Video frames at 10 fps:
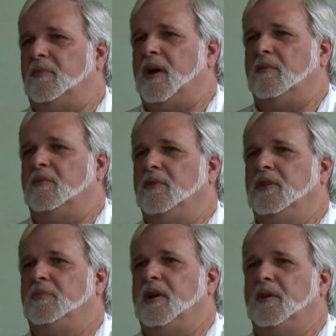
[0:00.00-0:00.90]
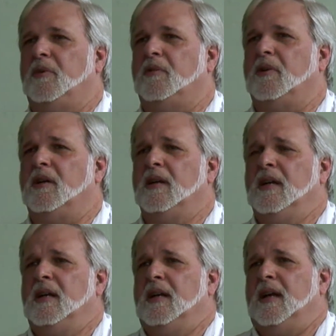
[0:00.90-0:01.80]
a problem with the peribulbar.
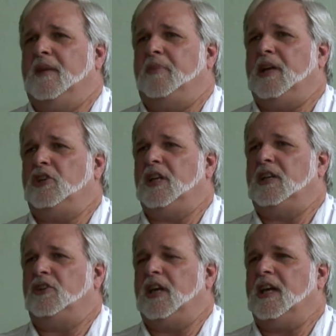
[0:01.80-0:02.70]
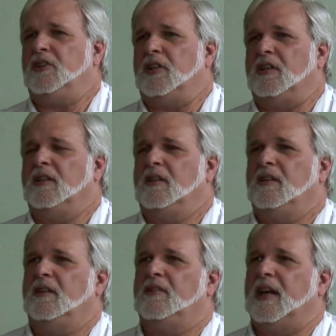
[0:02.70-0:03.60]
And patient education
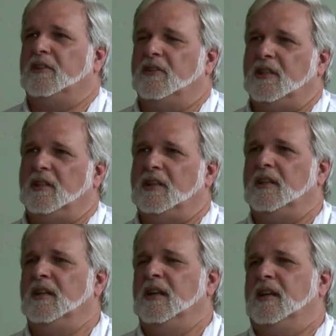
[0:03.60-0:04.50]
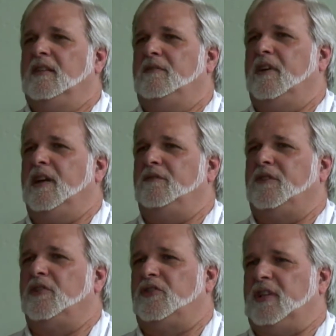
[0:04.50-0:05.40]
is actually the very
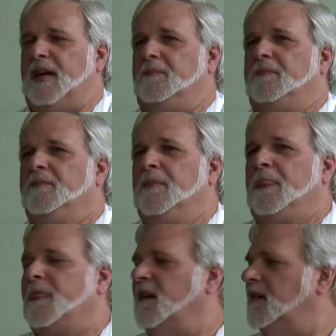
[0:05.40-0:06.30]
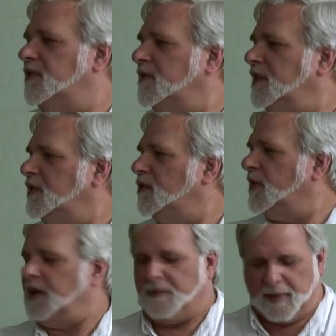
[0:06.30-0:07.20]
first step. So this is
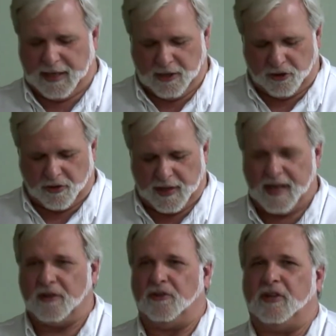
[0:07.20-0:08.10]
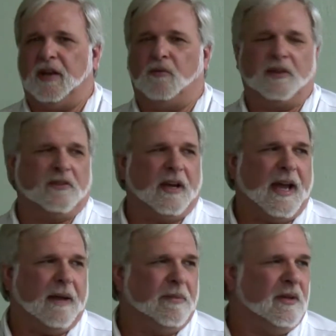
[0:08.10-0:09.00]
where you're making sure they understand what's going
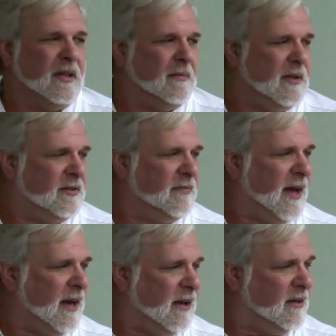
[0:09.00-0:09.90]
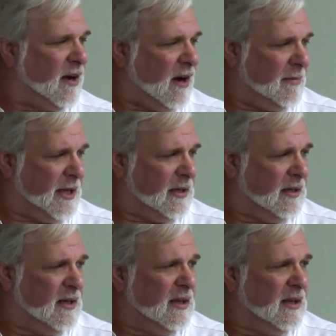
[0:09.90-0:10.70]
to happen to them. It's not uncommon